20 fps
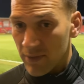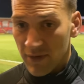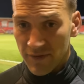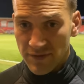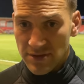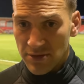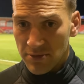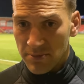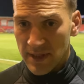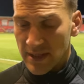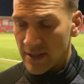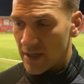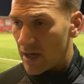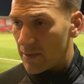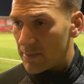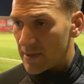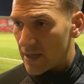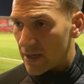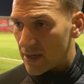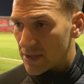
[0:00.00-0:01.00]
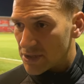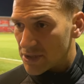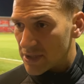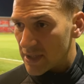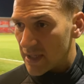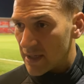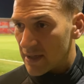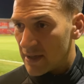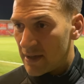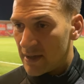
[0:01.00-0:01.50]
We obviously beat Derby last
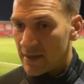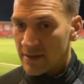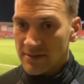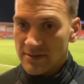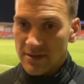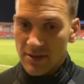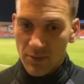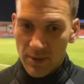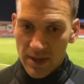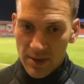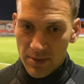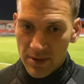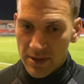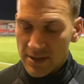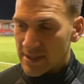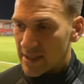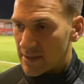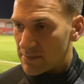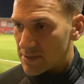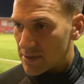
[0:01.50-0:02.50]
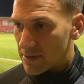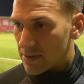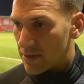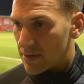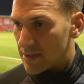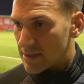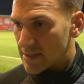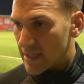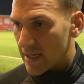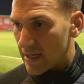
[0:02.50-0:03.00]
year, so we were the teams that got
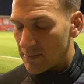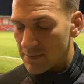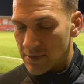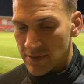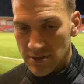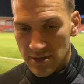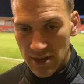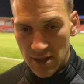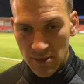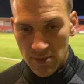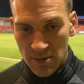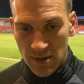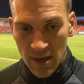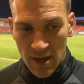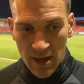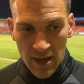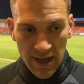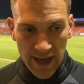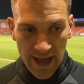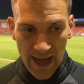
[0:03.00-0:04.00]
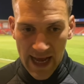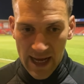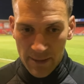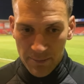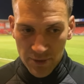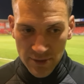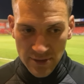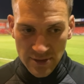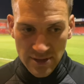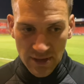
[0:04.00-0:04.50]
the scalp. So it
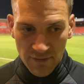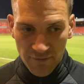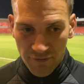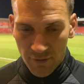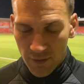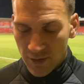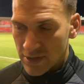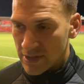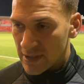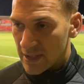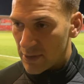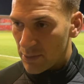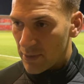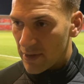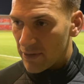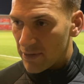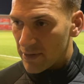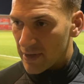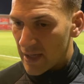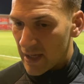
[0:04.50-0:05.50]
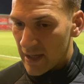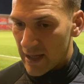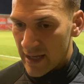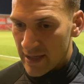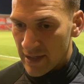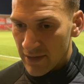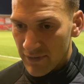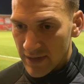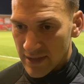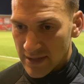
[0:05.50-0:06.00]
happens. Unfortunately, we're on the uh,
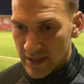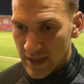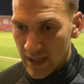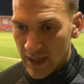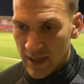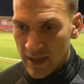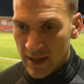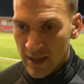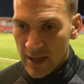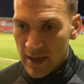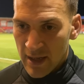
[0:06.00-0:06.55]
end of it today.